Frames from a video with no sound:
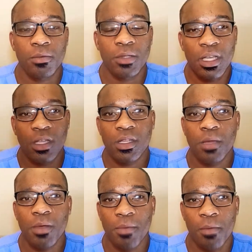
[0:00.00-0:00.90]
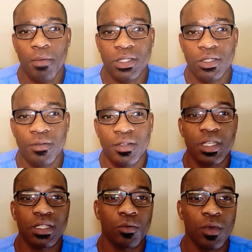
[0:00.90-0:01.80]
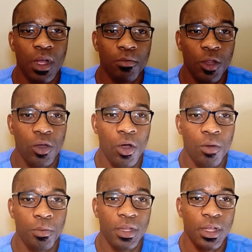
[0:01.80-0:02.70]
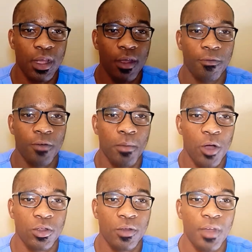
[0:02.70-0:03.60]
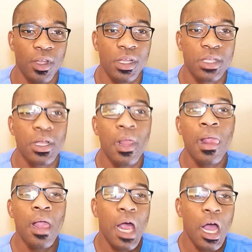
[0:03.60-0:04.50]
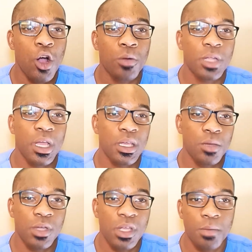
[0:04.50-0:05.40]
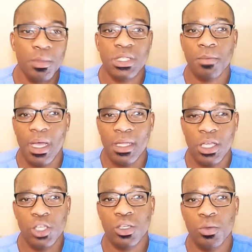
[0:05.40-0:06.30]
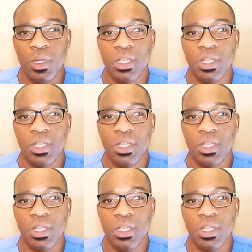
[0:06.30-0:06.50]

telling them about my services and what I'm hoping to get from O2 Fitness, I hope that he would give me some ideas of what they